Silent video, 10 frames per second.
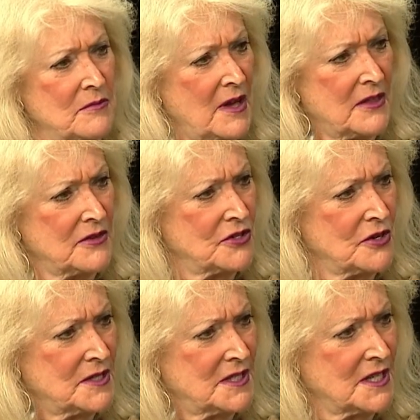other
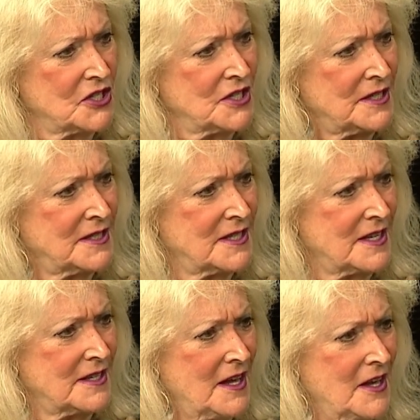jurisdictions
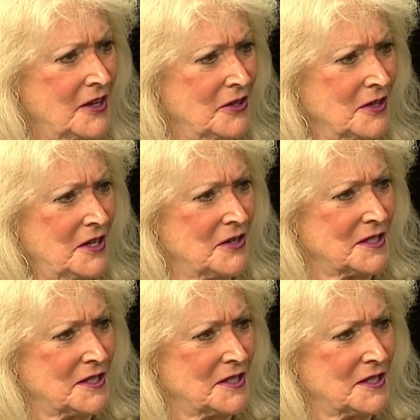that you'll hear